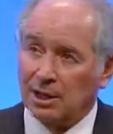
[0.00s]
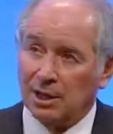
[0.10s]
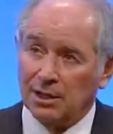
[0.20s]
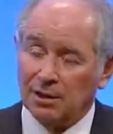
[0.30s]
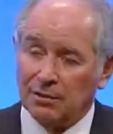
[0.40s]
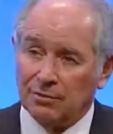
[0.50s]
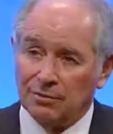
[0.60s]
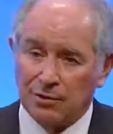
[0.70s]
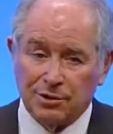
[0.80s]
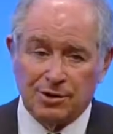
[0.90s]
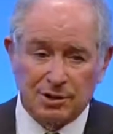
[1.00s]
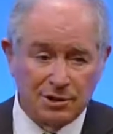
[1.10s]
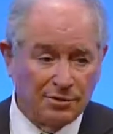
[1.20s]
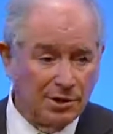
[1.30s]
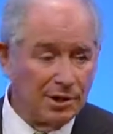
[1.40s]
The first
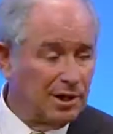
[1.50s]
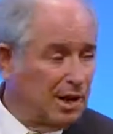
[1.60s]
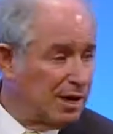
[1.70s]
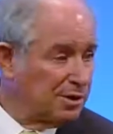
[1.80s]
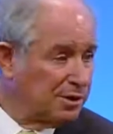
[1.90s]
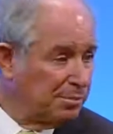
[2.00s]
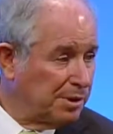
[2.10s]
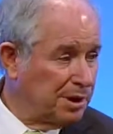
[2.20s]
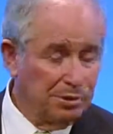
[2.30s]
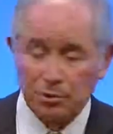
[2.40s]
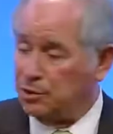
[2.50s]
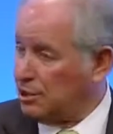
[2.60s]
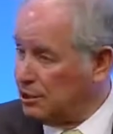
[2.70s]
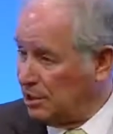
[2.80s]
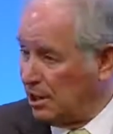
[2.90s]
is if we could hire somebody who was
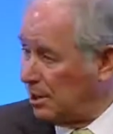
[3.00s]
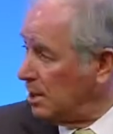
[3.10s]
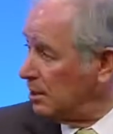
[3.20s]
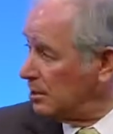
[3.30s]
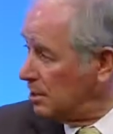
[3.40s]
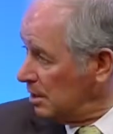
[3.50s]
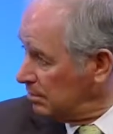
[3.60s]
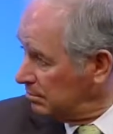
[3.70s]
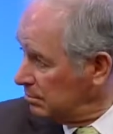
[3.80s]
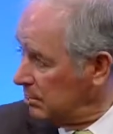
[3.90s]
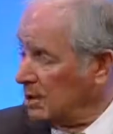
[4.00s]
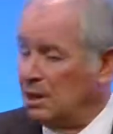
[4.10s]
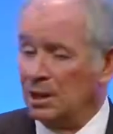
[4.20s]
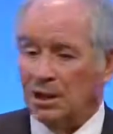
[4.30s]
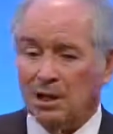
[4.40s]
a 10 out of 10,
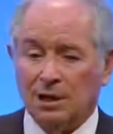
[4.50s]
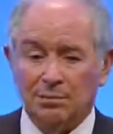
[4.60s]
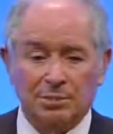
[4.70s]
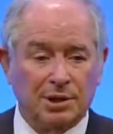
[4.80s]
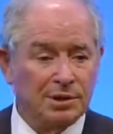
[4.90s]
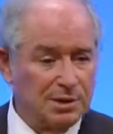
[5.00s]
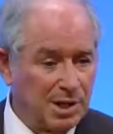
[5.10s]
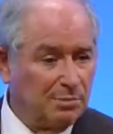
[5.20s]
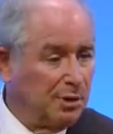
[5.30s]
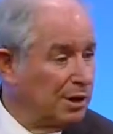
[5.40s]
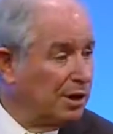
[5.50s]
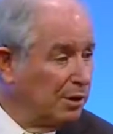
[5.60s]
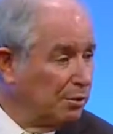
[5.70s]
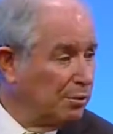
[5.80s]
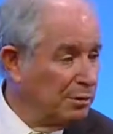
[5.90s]
because then we
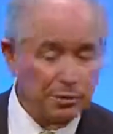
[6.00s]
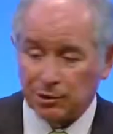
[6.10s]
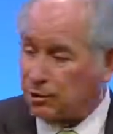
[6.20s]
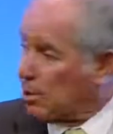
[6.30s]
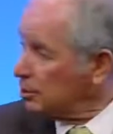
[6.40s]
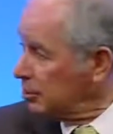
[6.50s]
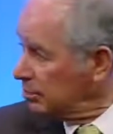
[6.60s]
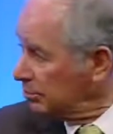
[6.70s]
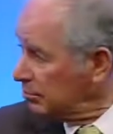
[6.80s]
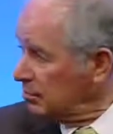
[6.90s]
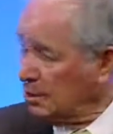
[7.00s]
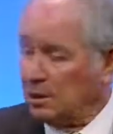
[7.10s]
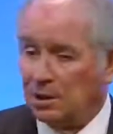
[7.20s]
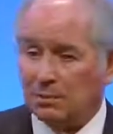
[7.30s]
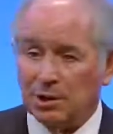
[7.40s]
know we would crush it,
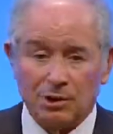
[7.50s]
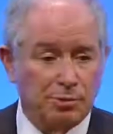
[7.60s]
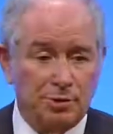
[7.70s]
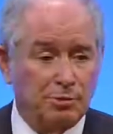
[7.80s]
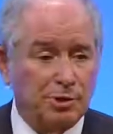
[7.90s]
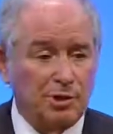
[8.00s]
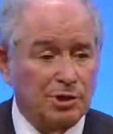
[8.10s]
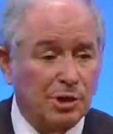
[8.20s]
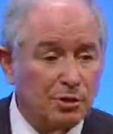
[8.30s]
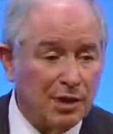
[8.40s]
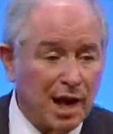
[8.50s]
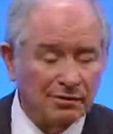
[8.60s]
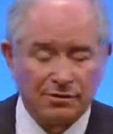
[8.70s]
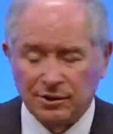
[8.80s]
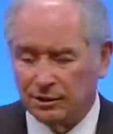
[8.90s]
because we wouldn't know
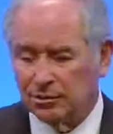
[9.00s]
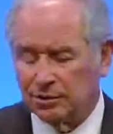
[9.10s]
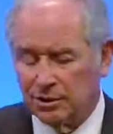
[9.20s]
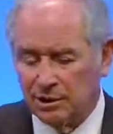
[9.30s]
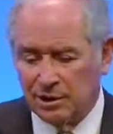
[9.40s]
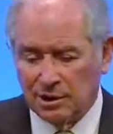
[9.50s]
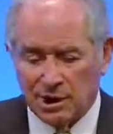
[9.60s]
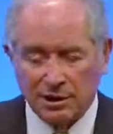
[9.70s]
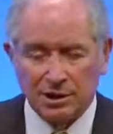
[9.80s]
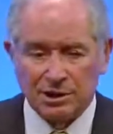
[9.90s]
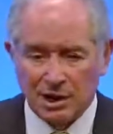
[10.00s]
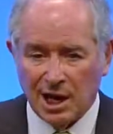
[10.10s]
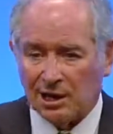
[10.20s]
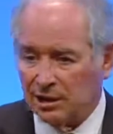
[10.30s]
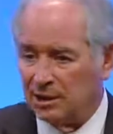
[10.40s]
that field. And the
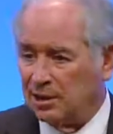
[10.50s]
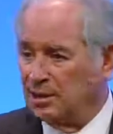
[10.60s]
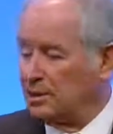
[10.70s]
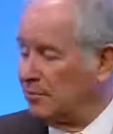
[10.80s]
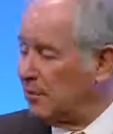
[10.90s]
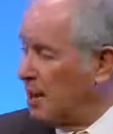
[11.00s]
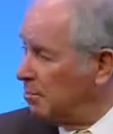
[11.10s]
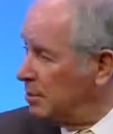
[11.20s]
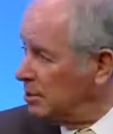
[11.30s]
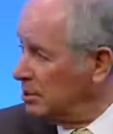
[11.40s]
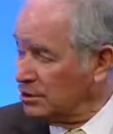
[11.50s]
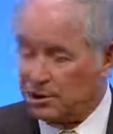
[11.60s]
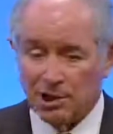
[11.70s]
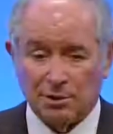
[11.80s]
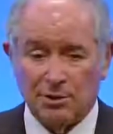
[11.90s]
second is if that business
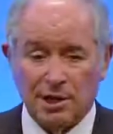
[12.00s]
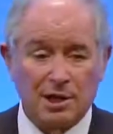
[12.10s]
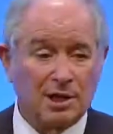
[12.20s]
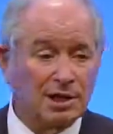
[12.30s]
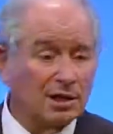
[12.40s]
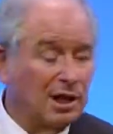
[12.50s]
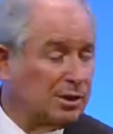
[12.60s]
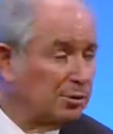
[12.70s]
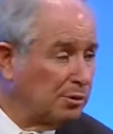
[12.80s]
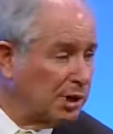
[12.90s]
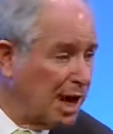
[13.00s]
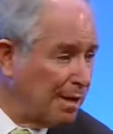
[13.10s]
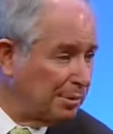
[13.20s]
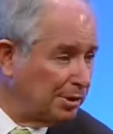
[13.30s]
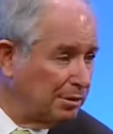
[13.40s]
generated intellectual
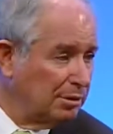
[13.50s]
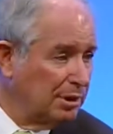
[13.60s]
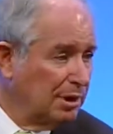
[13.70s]
capital.